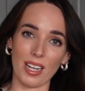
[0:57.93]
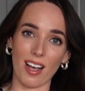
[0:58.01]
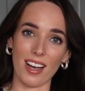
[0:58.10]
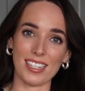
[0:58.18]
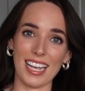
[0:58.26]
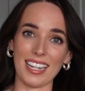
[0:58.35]

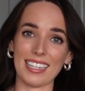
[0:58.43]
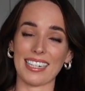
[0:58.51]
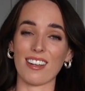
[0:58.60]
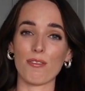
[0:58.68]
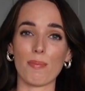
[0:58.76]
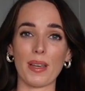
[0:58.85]
cocktail
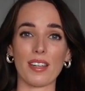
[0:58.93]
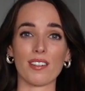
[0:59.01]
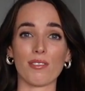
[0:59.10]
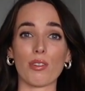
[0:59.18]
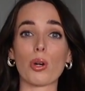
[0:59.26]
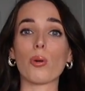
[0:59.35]
that I've
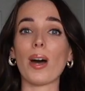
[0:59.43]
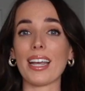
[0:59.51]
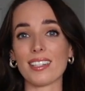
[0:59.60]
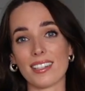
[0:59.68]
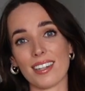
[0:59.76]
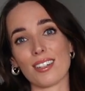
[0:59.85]
been
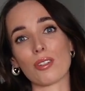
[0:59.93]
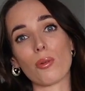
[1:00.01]
requested